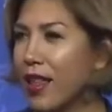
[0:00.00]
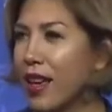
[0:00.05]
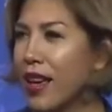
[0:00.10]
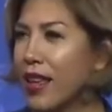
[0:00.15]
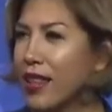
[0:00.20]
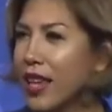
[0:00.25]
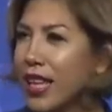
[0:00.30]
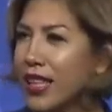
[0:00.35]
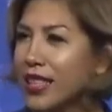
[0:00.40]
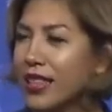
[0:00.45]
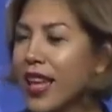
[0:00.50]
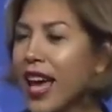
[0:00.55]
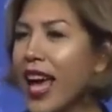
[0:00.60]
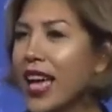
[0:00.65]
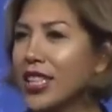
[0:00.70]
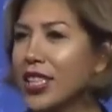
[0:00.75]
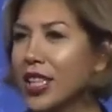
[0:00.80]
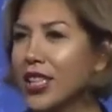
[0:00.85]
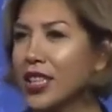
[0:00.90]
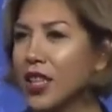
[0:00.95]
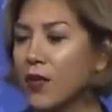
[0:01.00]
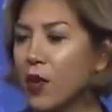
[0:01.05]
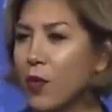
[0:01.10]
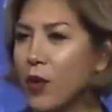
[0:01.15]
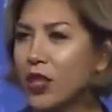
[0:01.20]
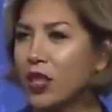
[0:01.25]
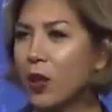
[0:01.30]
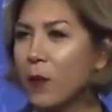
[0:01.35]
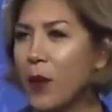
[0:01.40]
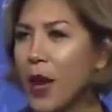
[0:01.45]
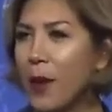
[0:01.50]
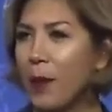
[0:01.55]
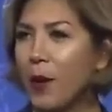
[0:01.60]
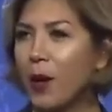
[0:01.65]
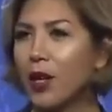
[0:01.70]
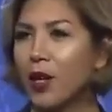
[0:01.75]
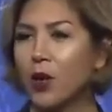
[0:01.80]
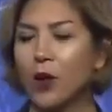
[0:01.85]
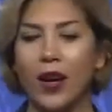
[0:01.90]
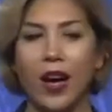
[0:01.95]
These nations of original
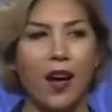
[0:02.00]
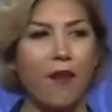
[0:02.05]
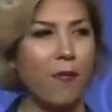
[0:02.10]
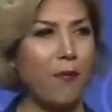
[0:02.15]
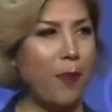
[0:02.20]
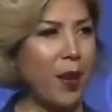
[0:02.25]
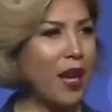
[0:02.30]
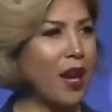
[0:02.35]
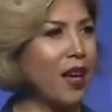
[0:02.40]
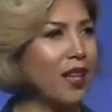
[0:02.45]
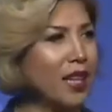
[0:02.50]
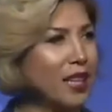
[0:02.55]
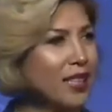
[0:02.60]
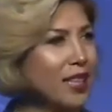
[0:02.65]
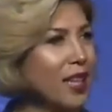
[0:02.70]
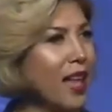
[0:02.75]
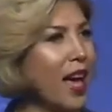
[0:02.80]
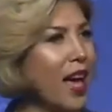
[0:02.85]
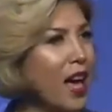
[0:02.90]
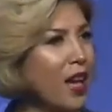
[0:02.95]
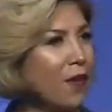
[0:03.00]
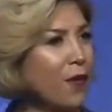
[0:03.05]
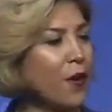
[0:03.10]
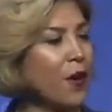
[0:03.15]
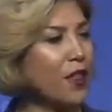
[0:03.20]
people who have been on this land for